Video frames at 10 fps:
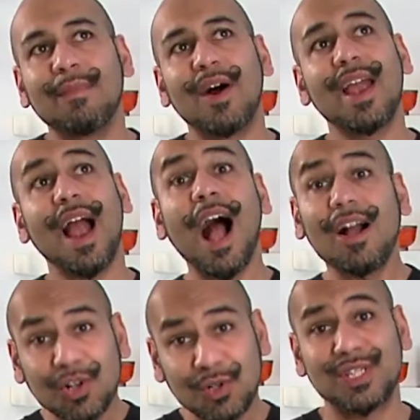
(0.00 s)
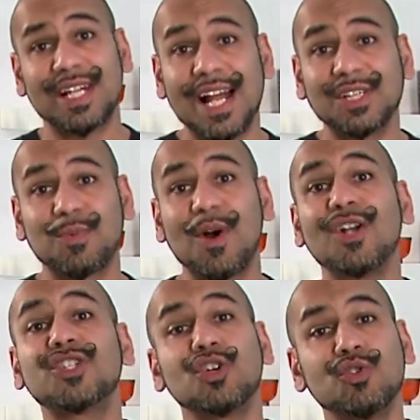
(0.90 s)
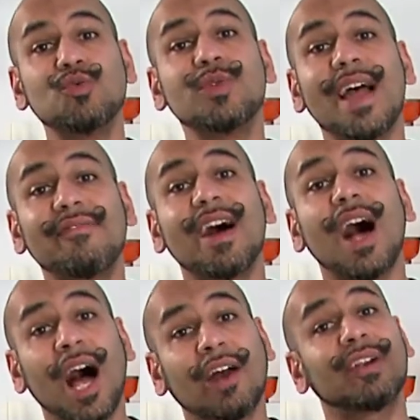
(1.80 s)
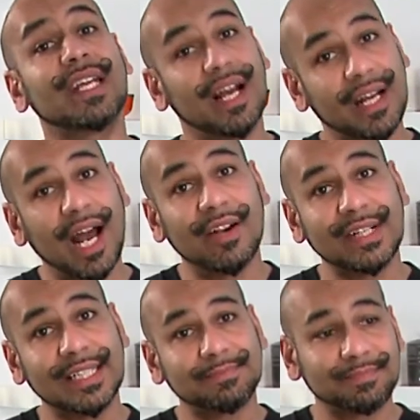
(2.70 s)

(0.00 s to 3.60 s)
my Uncle Stan's words, you never hurry a curry.